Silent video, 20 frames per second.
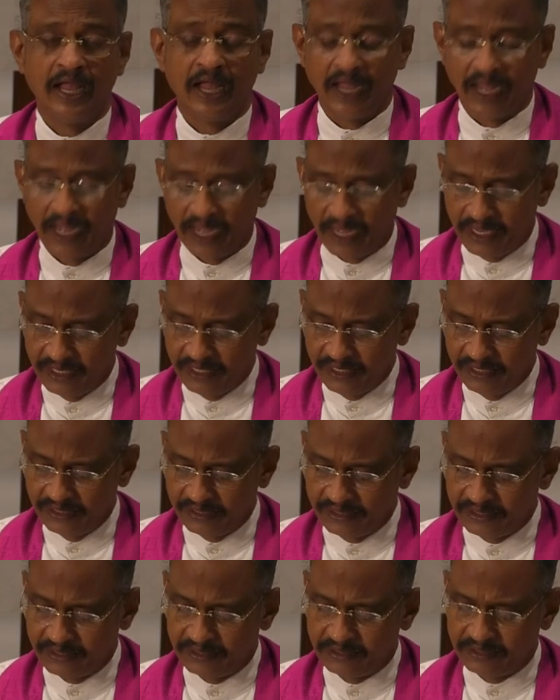And
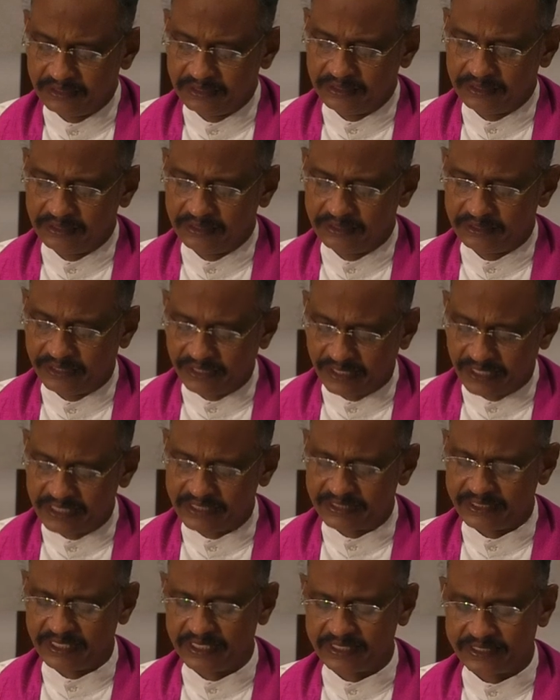the
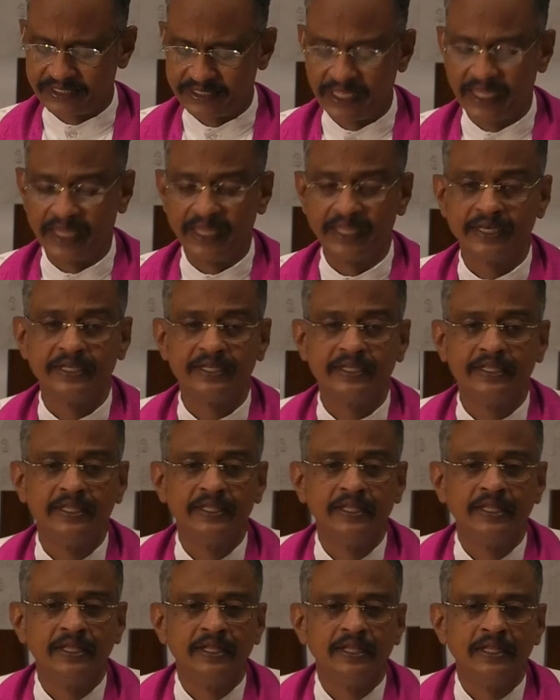reason is that
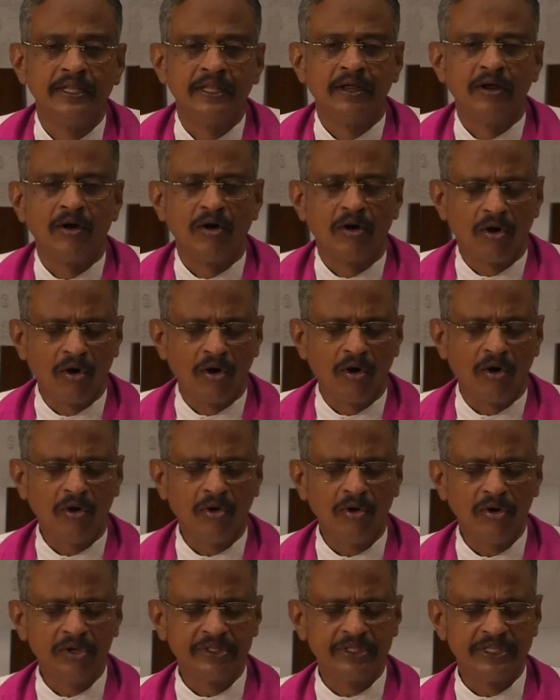
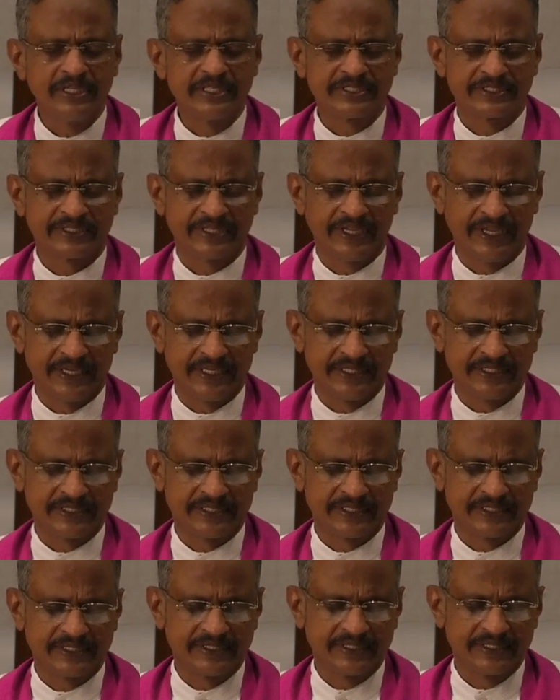all these
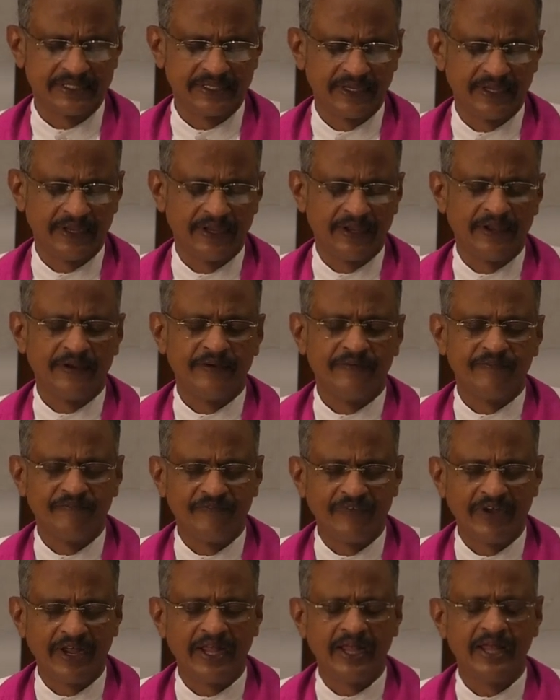kings
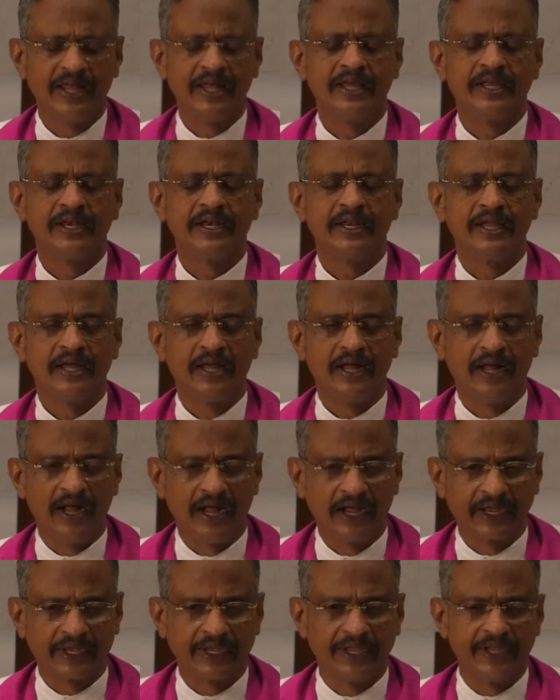were
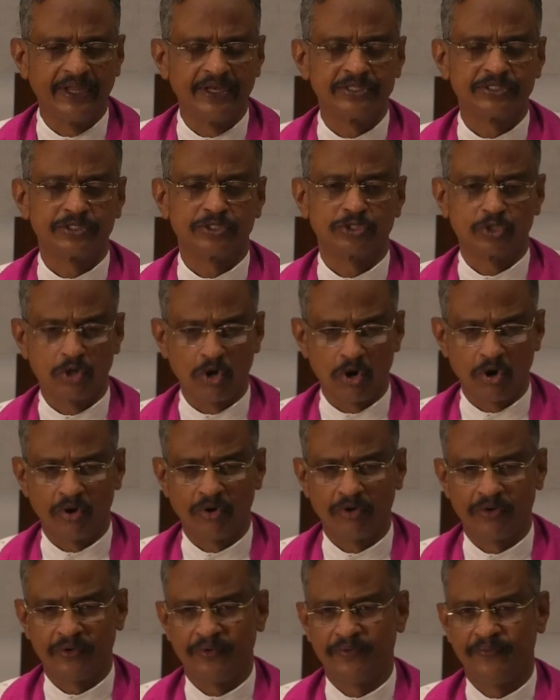against
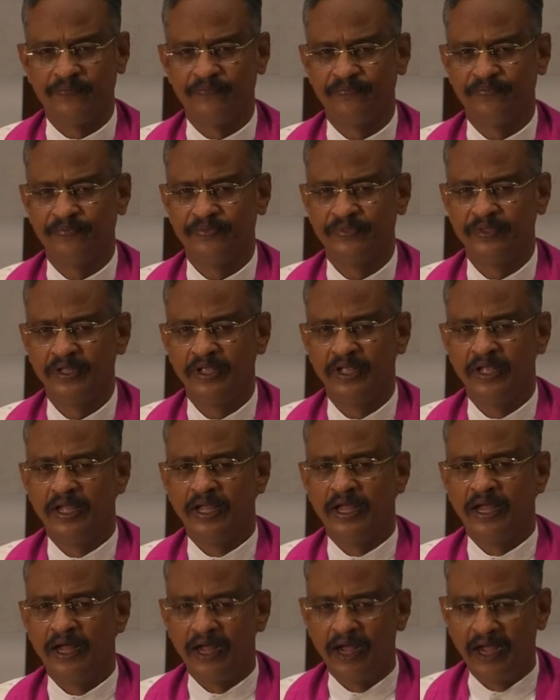God,
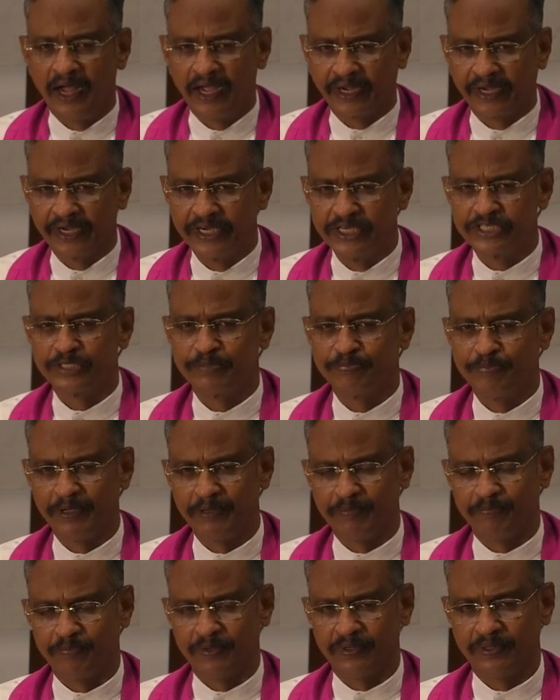against
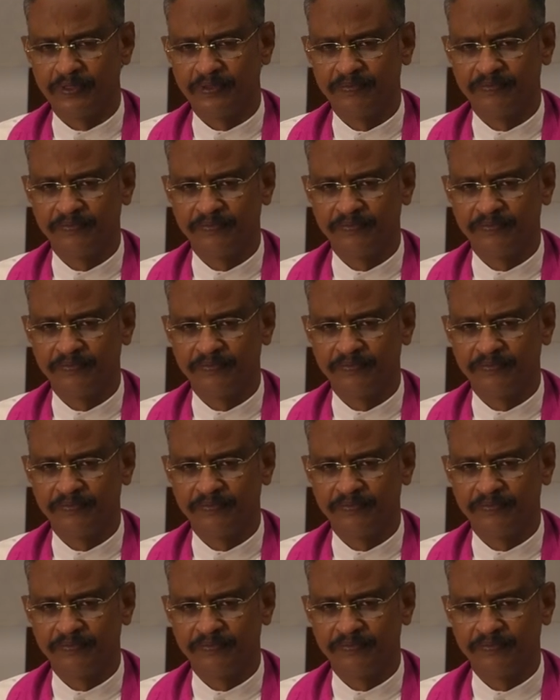people.